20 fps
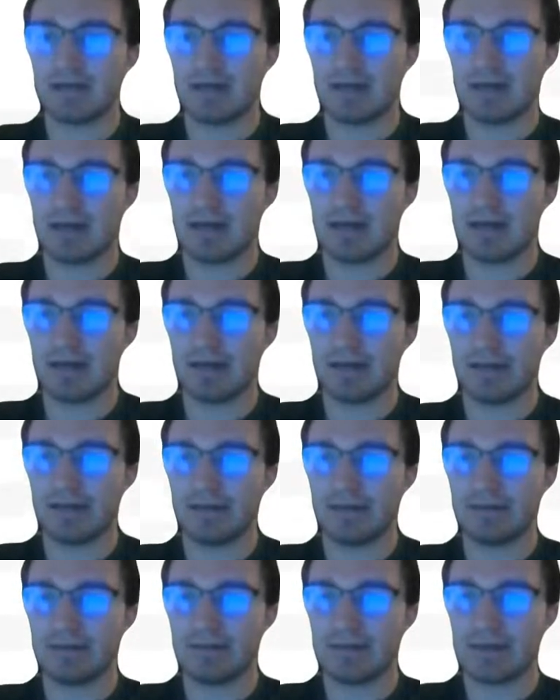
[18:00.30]

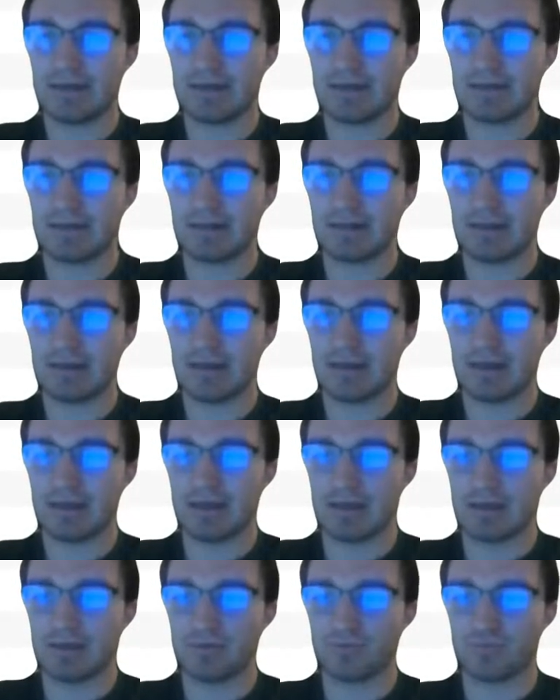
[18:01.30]
I get
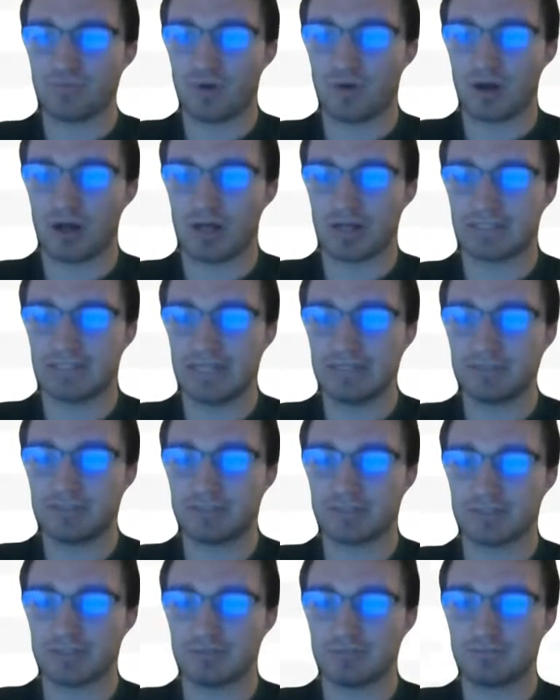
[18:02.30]
a raw
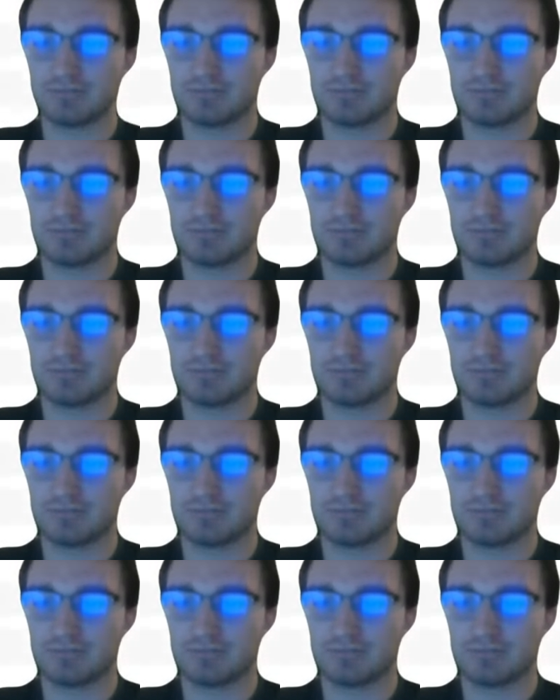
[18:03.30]
tensor,